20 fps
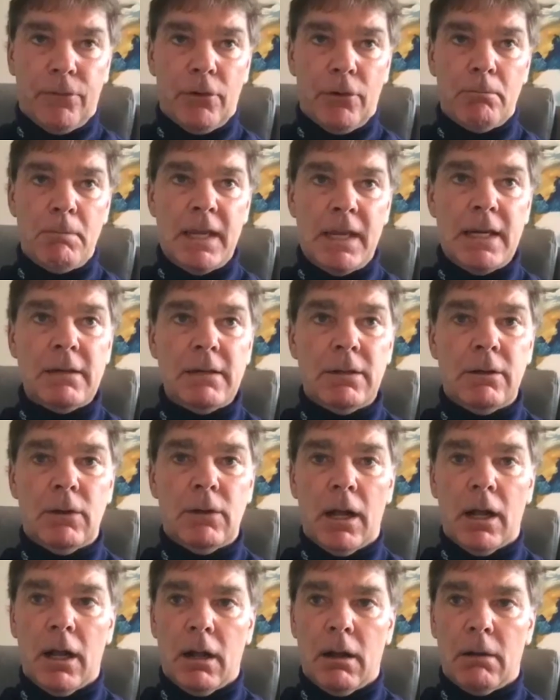me,
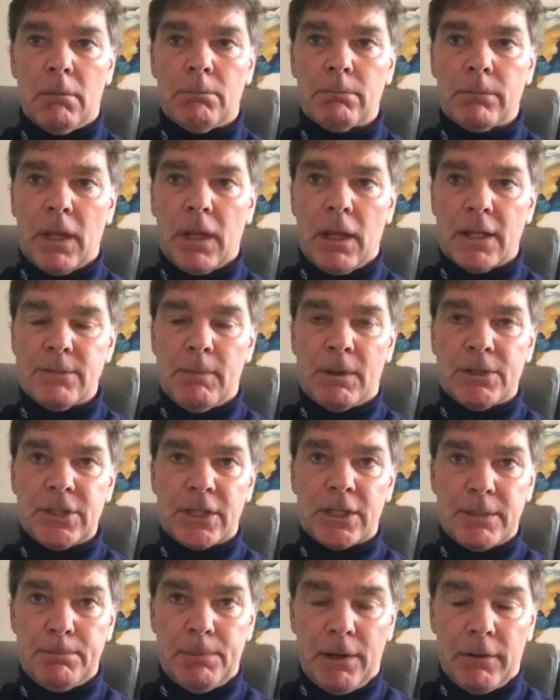as much
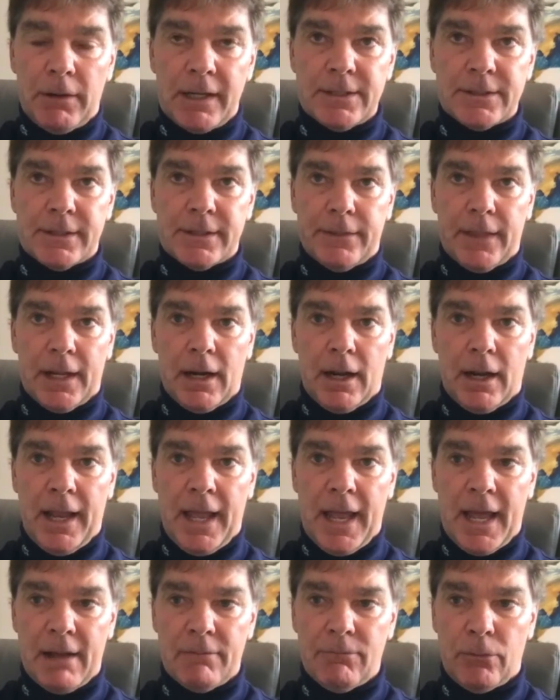experience that I
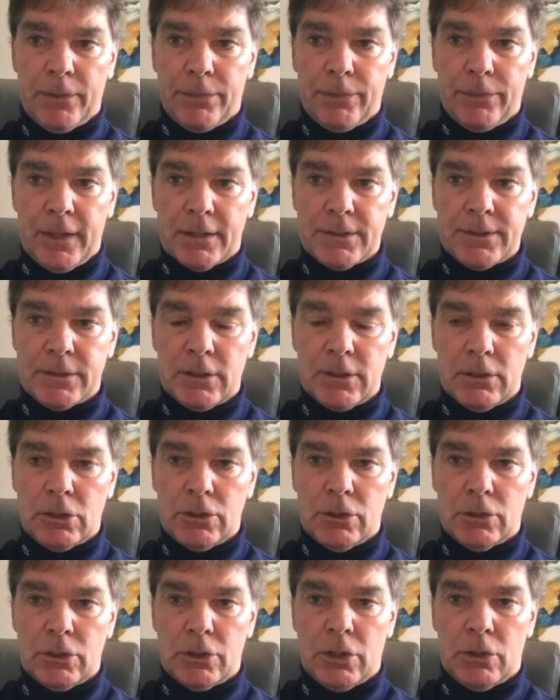have with this,
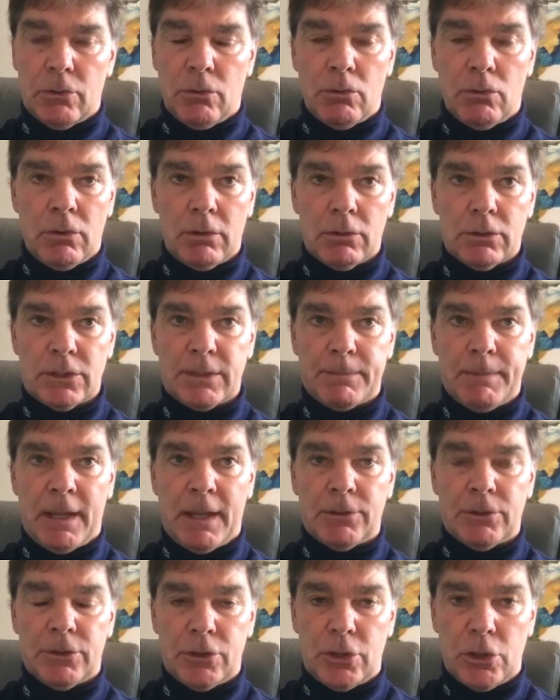to
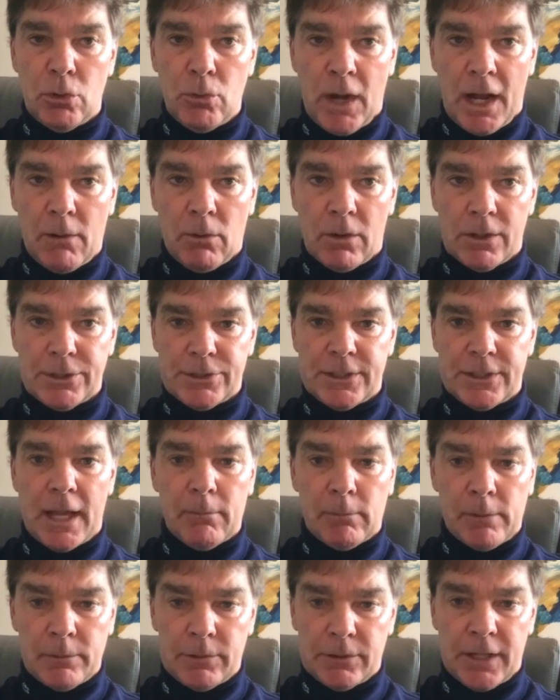spend 2 hours
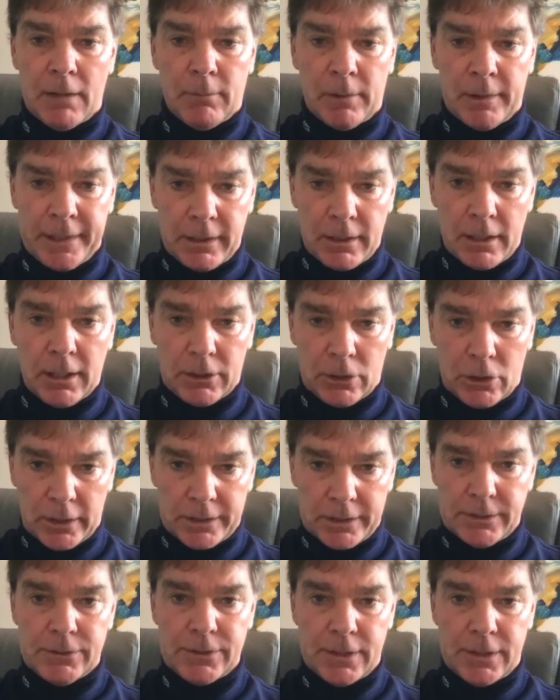demoing a
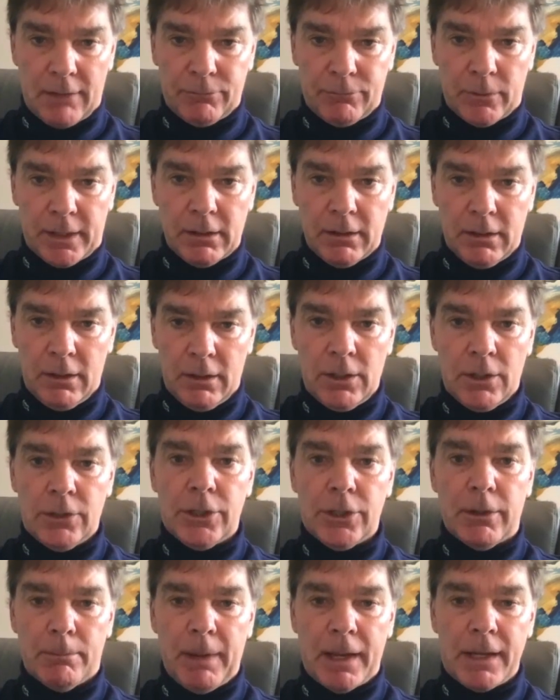good software,
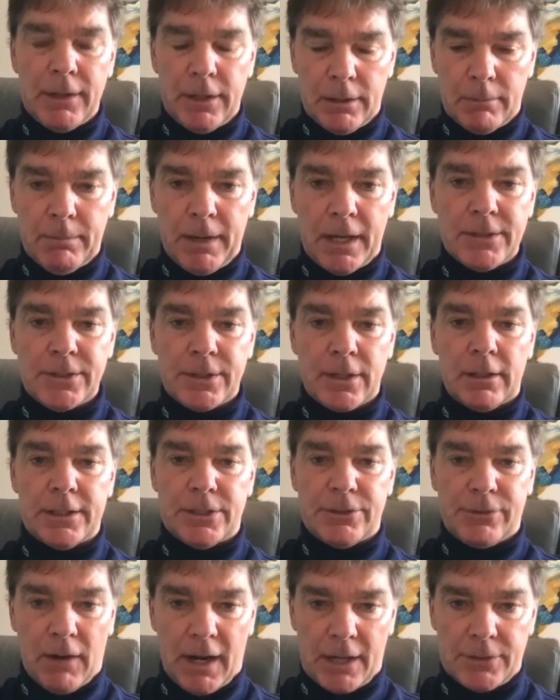you're basically
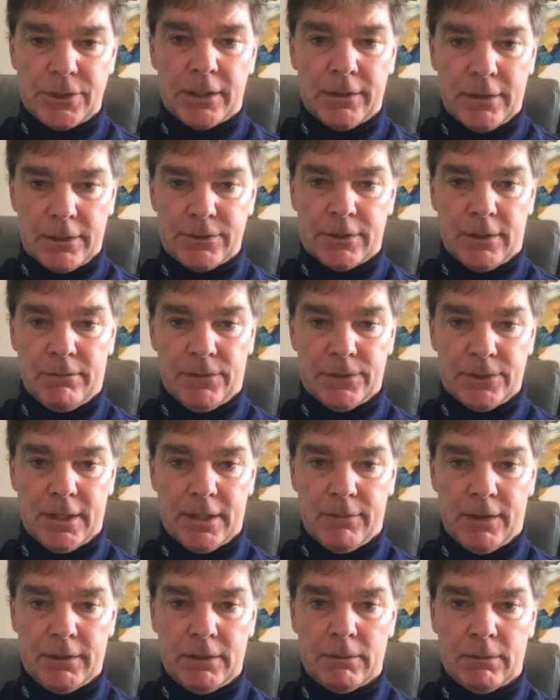scratching the surface
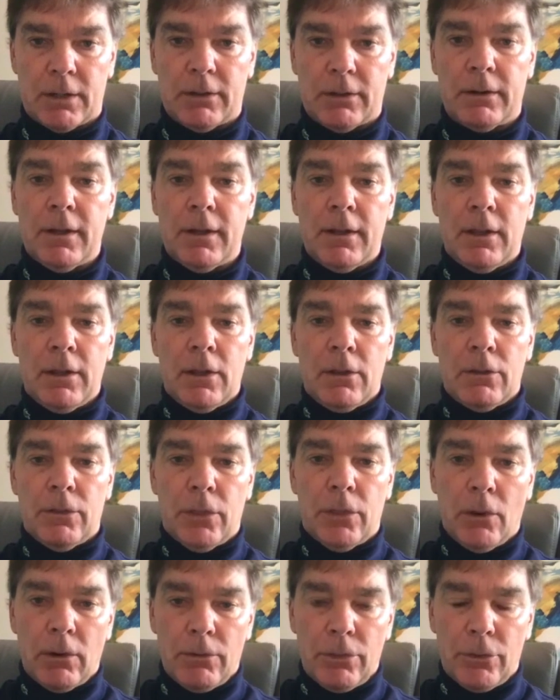of it.
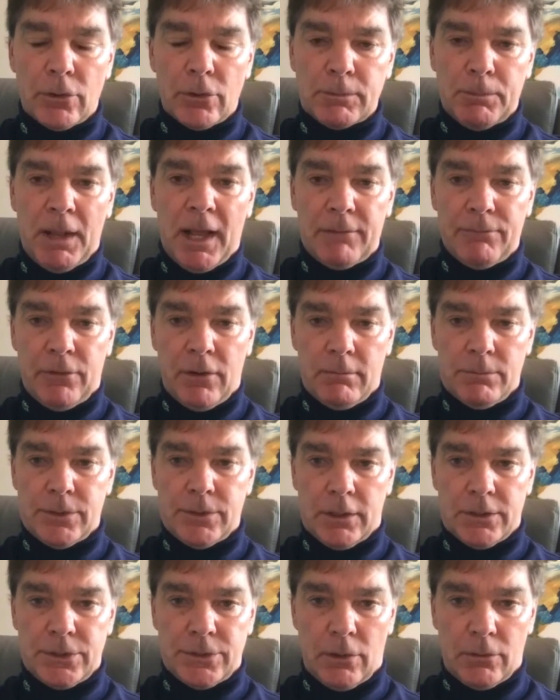Those platforms
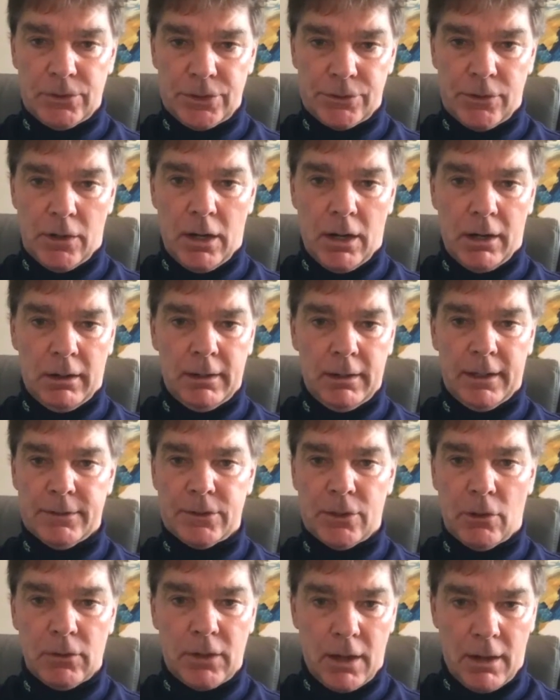are so strong and
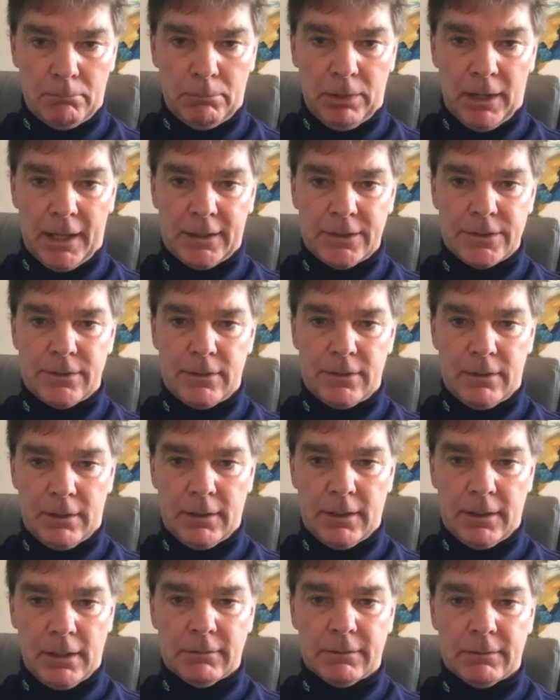so complex.
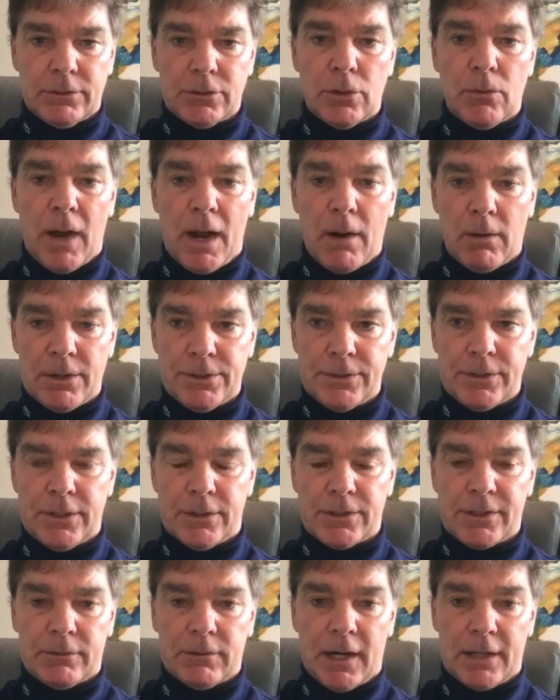Again, 2 hours, you're
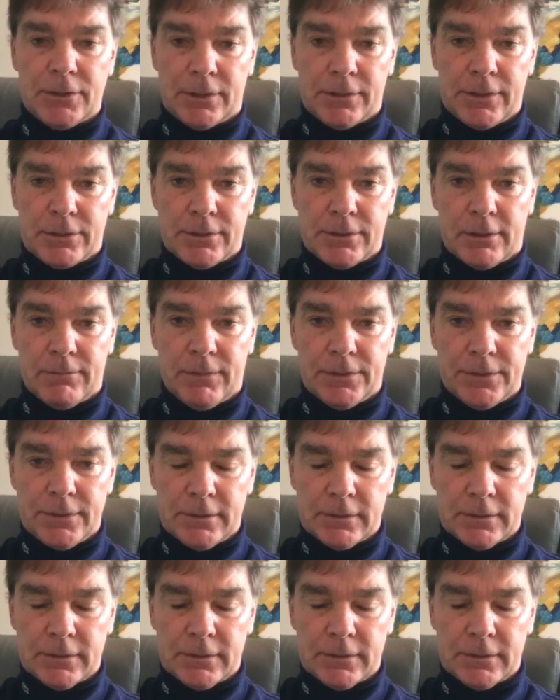scratching the surface.